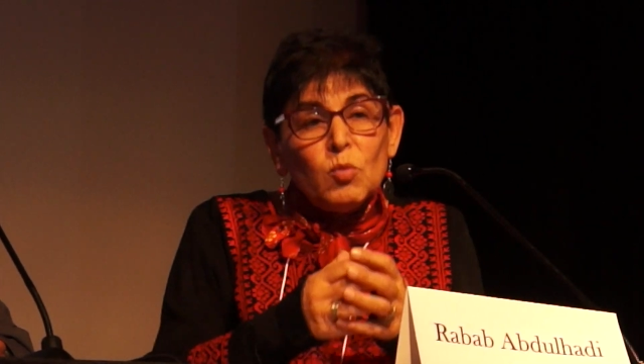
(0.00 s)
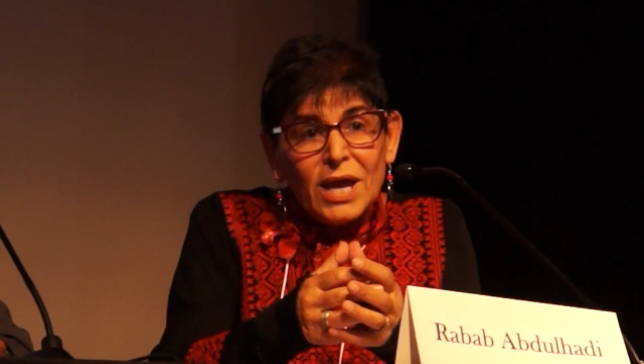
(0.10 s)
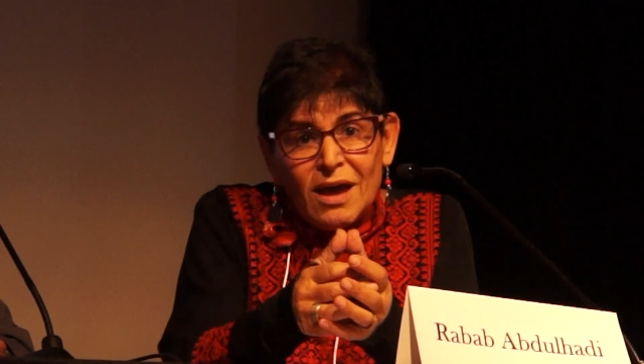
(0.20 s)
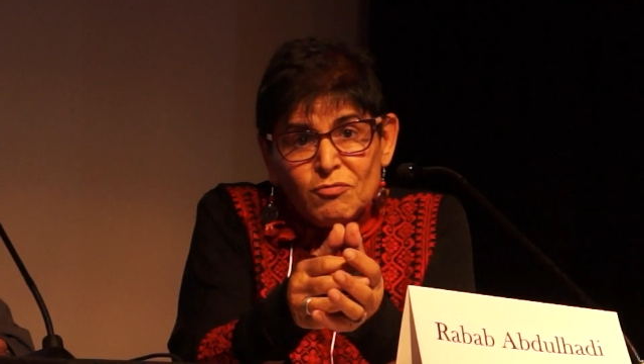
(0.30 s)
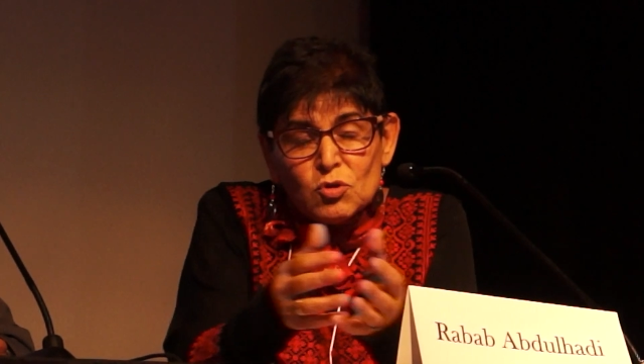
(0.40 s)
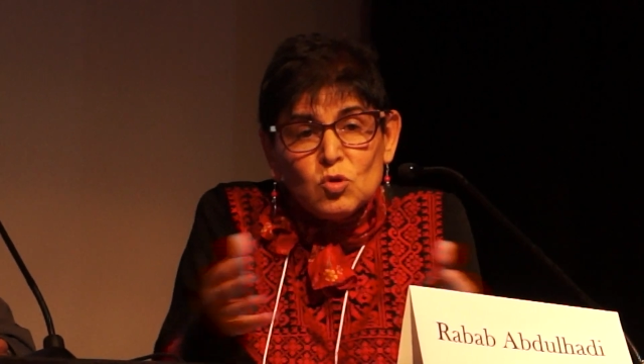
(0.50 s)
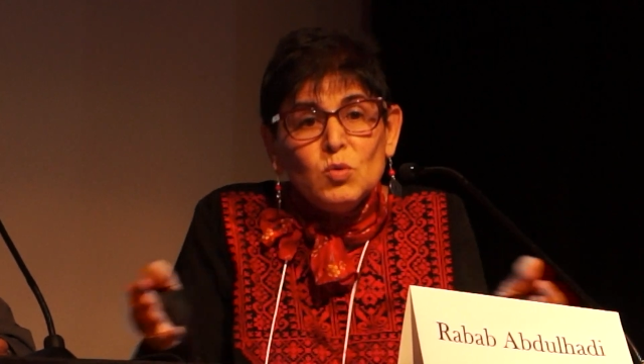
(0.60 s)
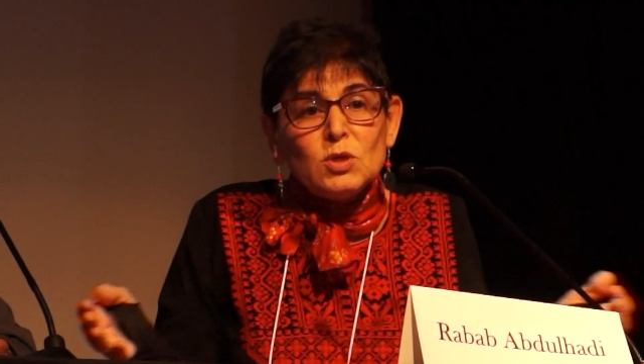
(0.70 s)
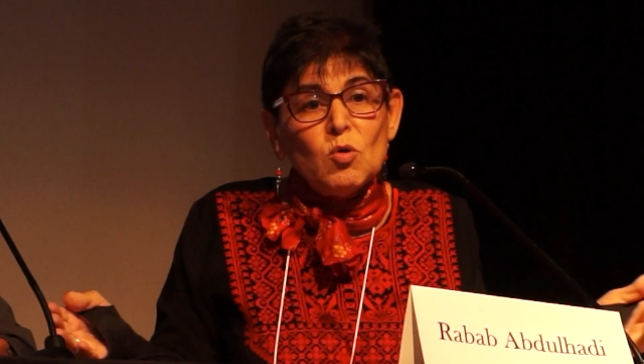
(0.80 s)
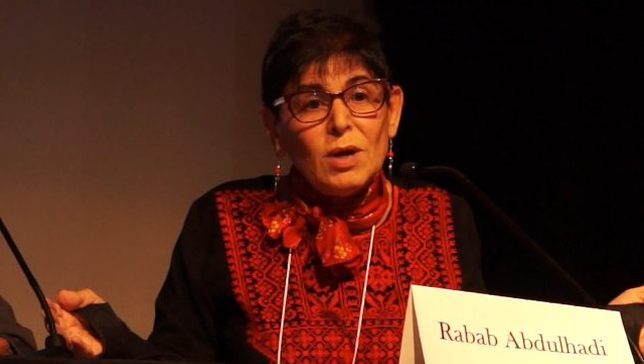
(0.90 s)
We have to
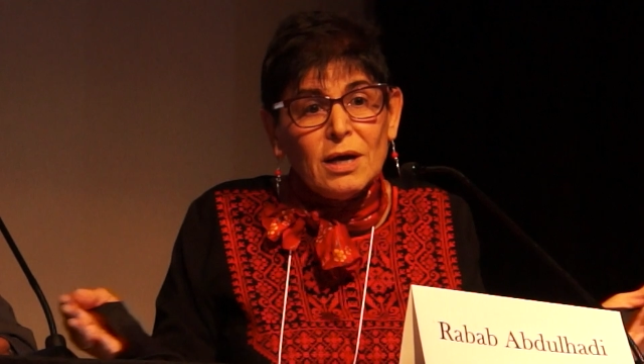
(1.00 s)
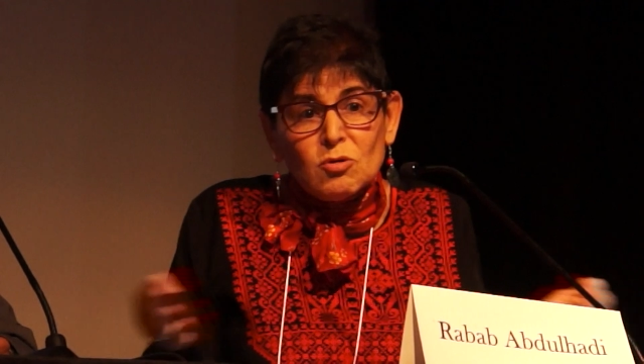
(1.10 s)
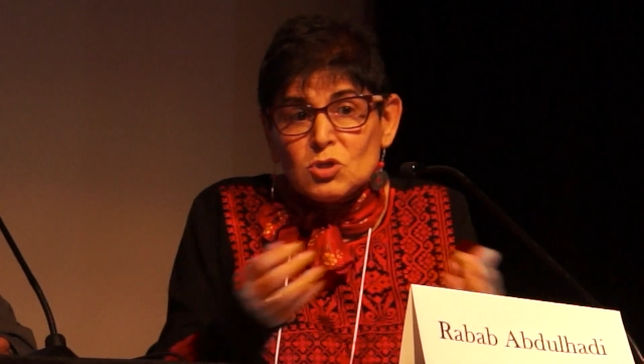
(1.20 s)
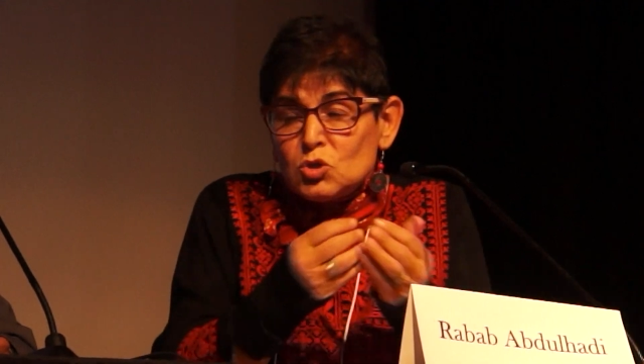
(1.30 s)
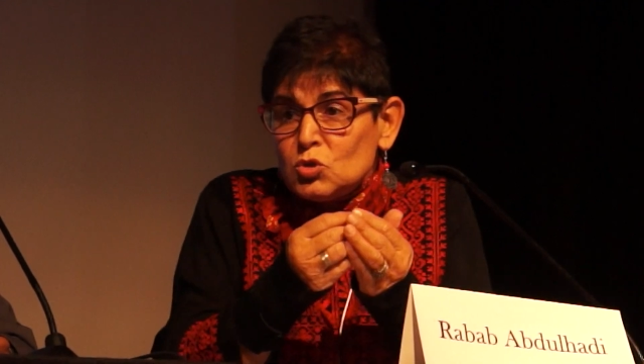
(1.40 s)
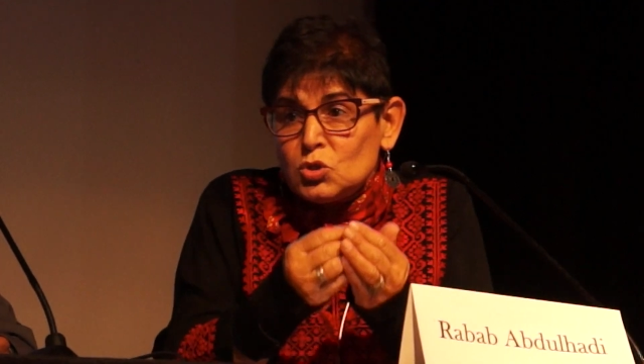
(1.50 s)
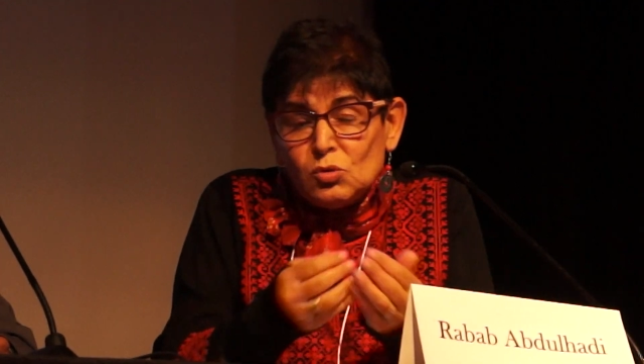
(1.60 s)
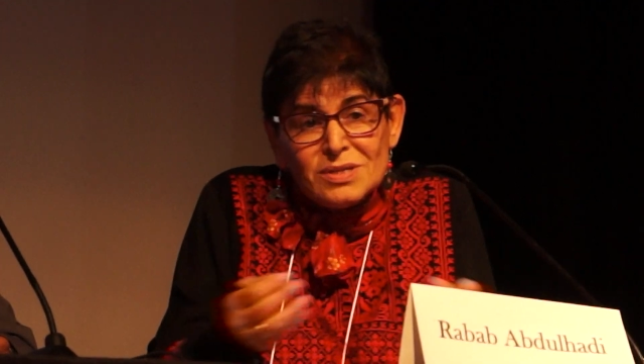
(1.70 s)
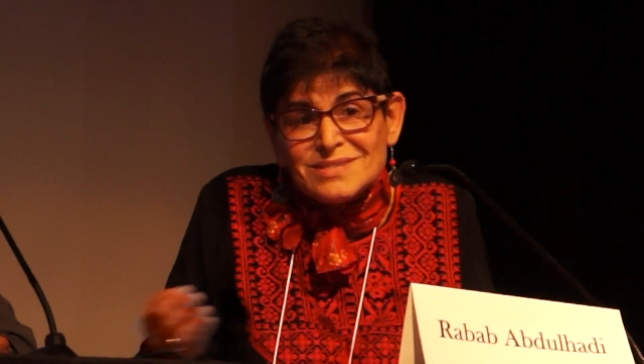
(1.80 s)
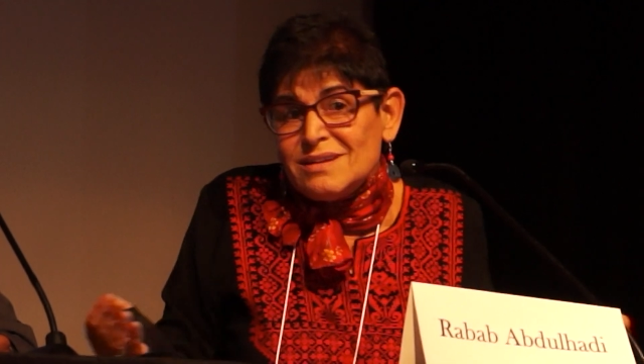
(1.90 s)
do it all across so
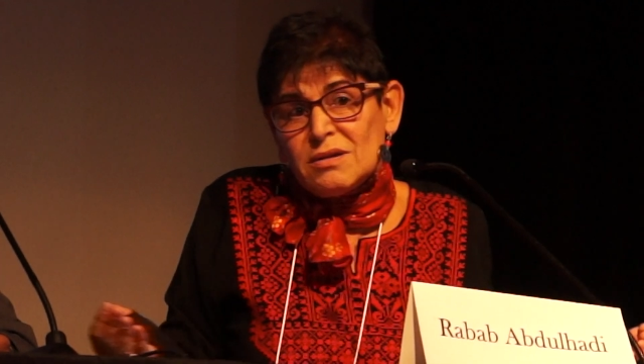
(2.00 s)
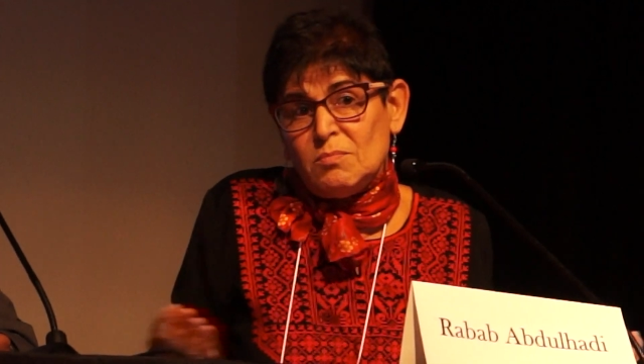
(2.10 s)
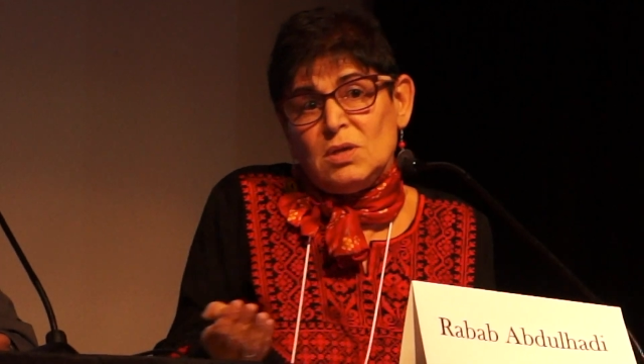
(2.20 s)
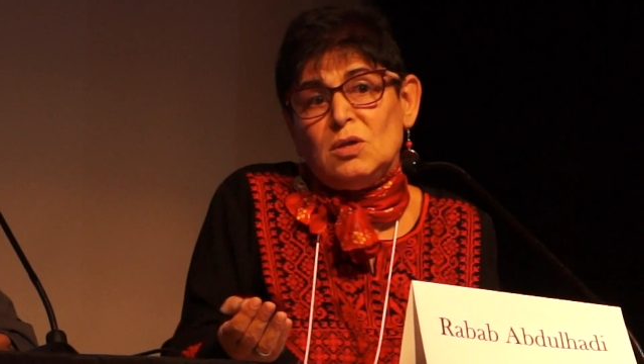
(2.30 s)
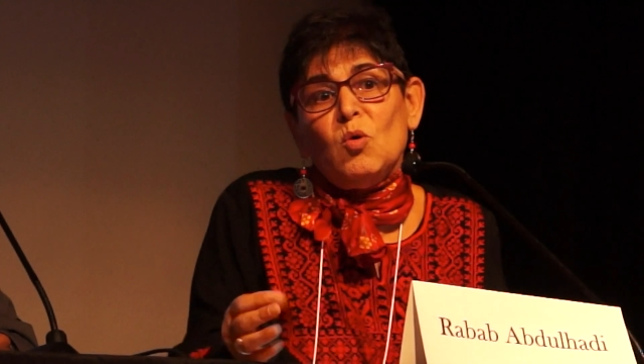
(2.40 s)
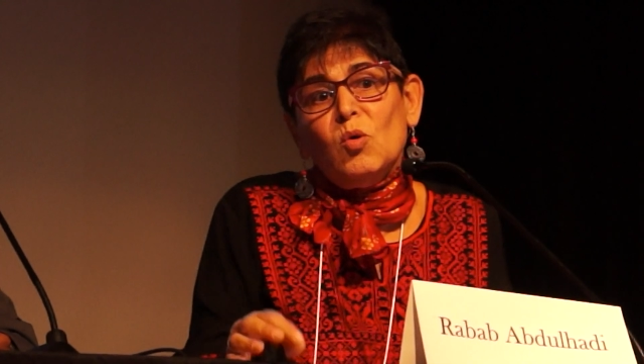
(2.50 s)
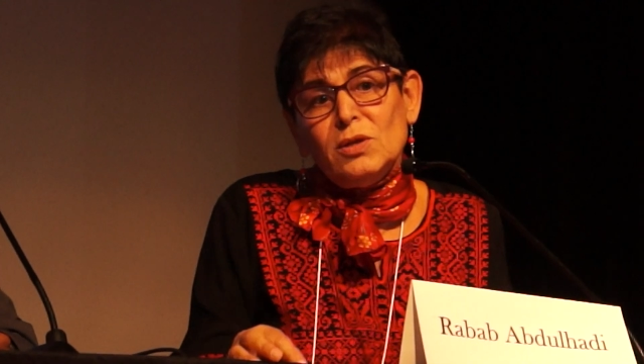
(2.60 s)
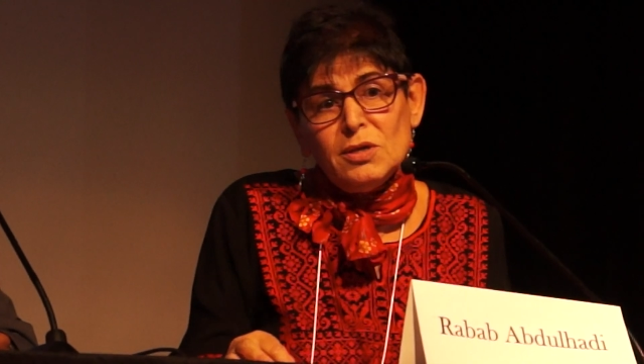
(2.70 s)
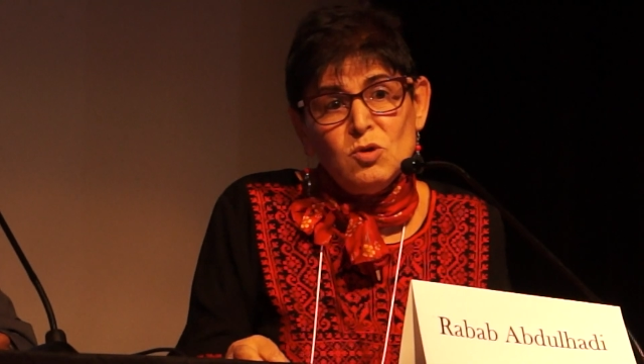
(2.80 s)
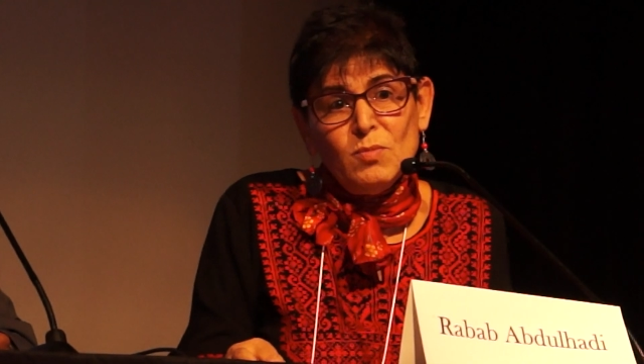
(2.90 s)
students learn about
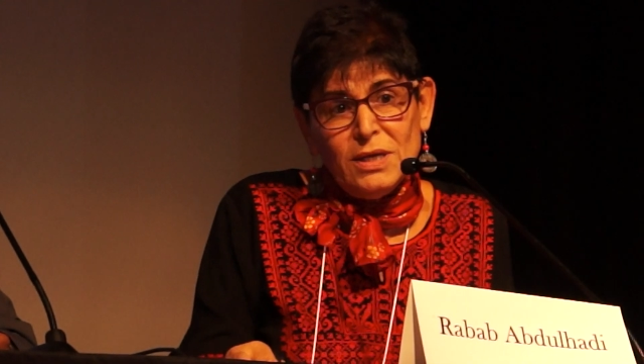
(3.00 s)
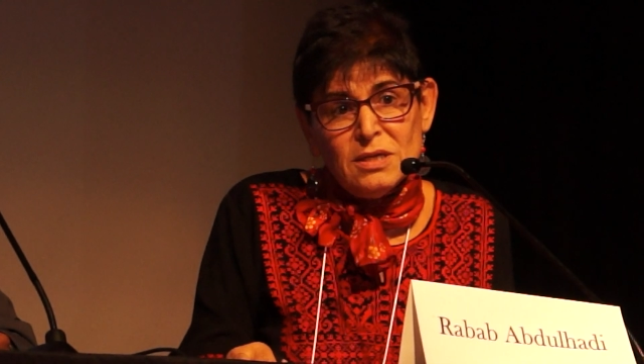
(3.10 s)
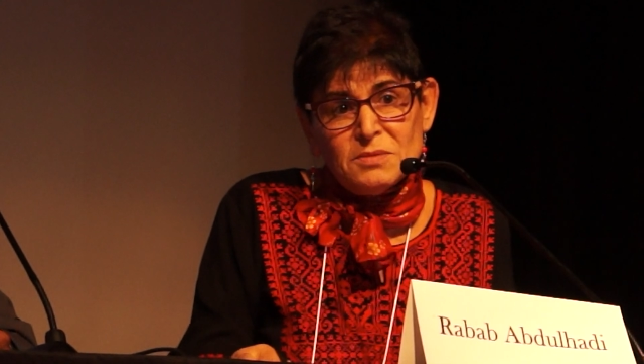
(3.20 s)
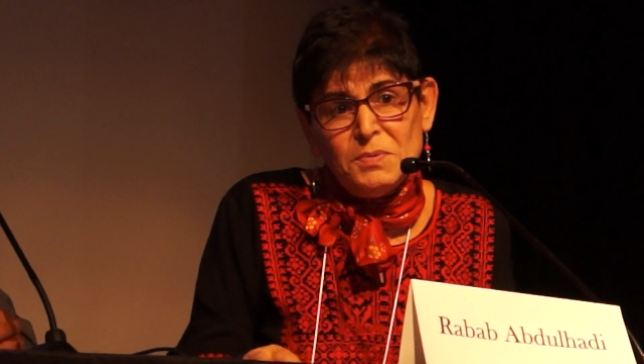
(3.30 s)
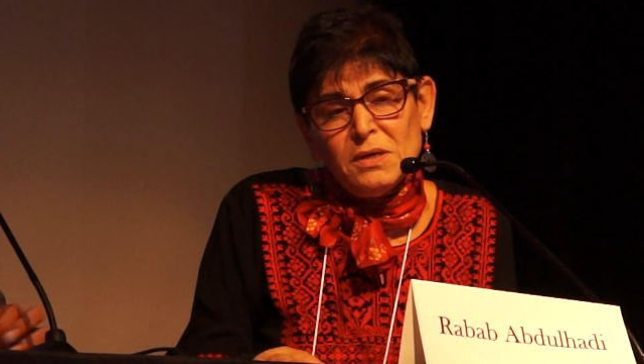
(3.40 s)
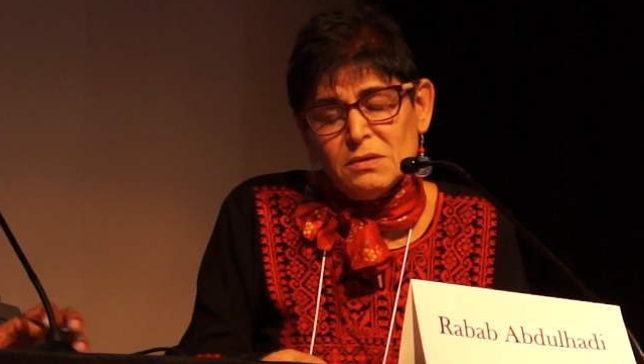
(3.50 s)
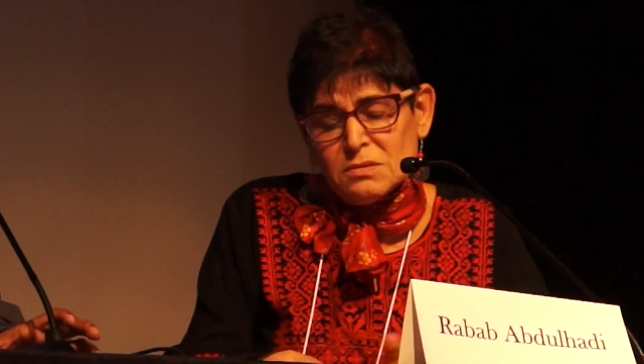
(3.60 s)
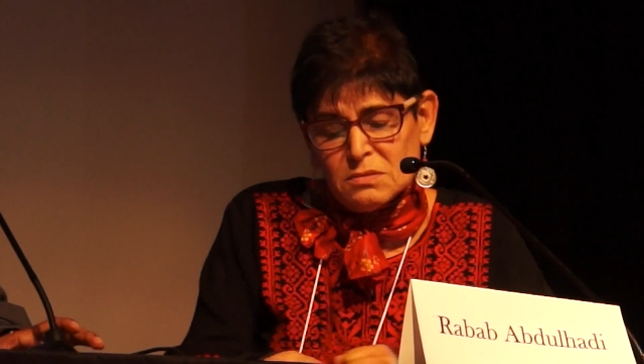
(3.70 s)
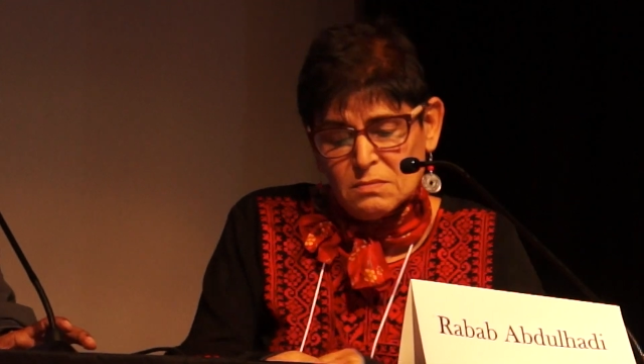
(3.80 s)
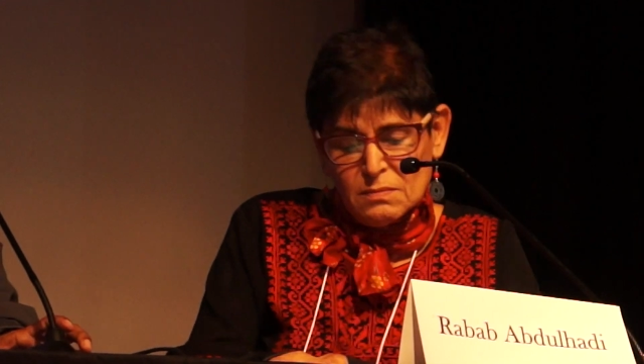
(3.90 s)
all the human
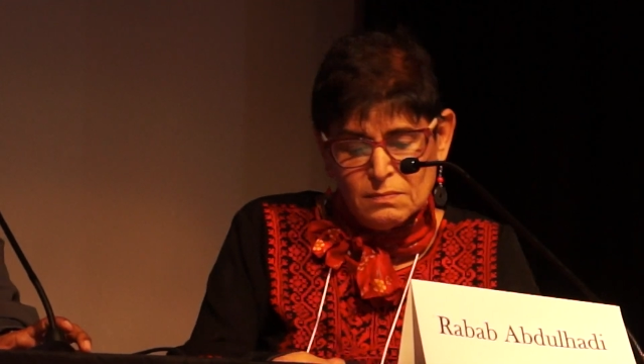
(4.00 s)
experience.